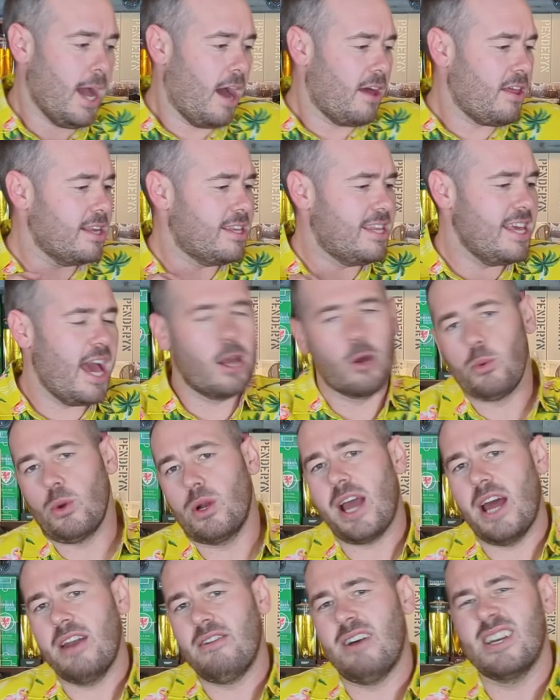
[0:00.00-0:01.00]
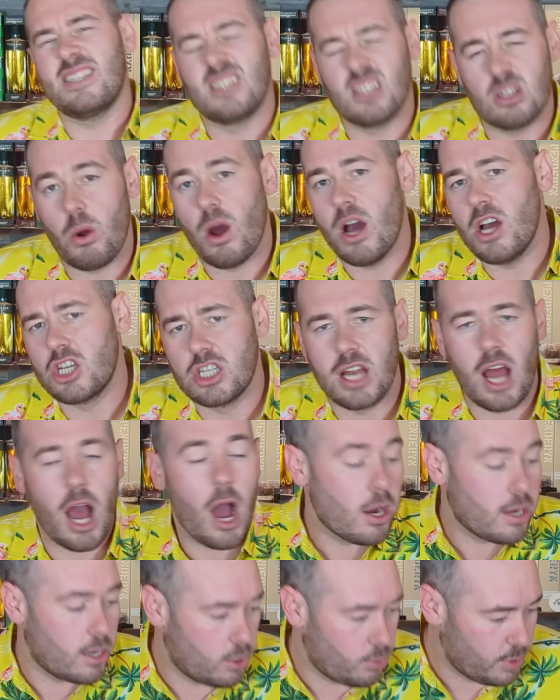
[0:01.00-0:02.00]
And at the end, we'll kind of ask the question,
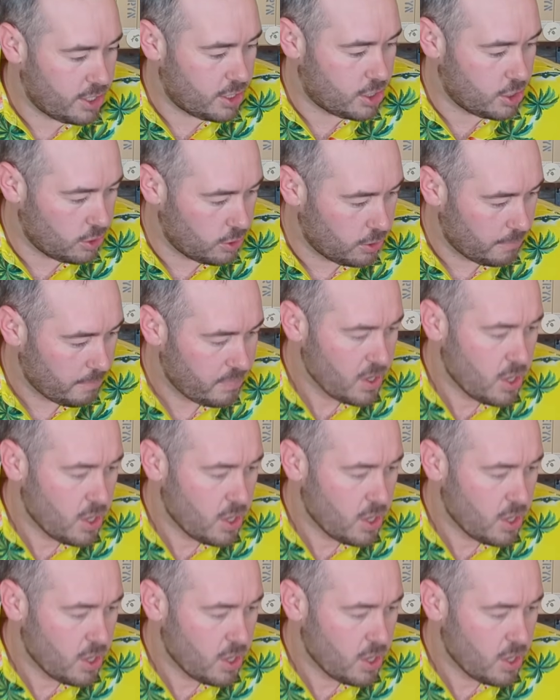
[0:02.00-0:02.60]
how did we do?